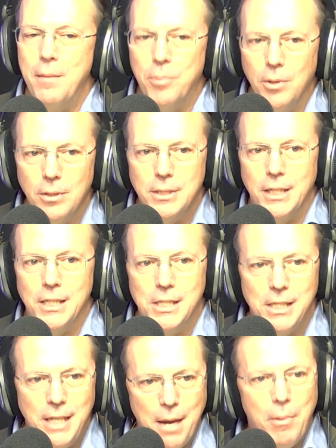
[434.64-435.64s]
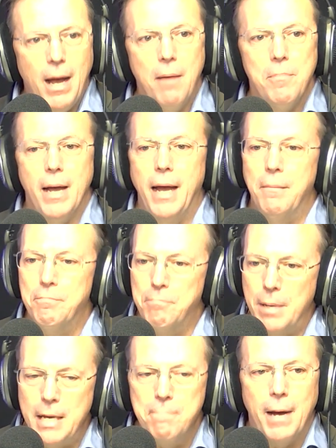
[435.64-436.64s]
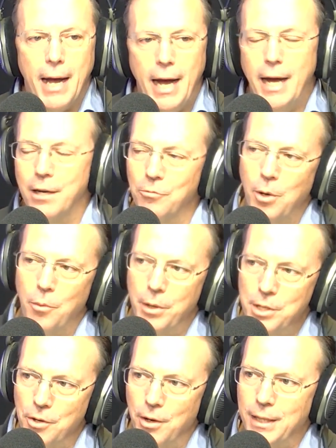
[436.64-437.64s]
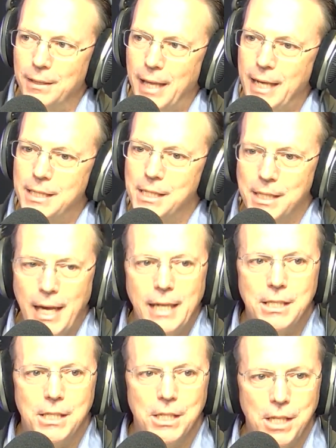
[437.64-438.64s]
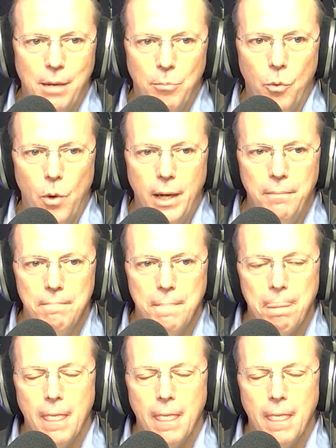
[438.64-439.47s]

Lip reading: people to step up and be part of what we're doing. That's just number one.